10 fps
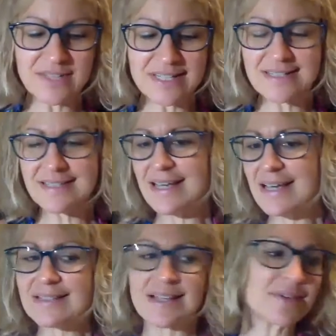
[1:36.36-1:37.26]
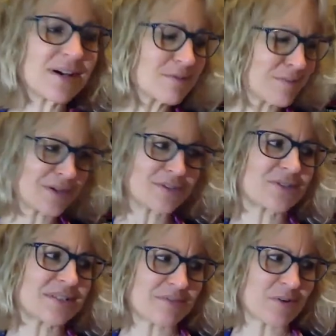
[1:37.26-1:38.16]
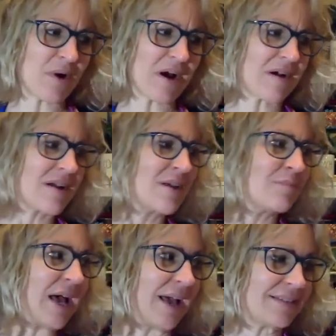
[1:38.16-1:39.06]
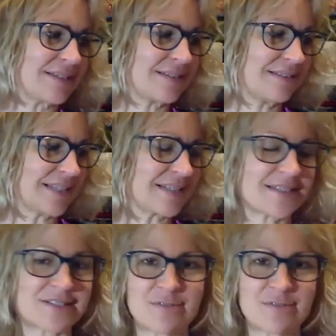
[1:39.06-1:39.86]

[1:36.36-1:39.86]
these things, I've got reminders everywhere. But let's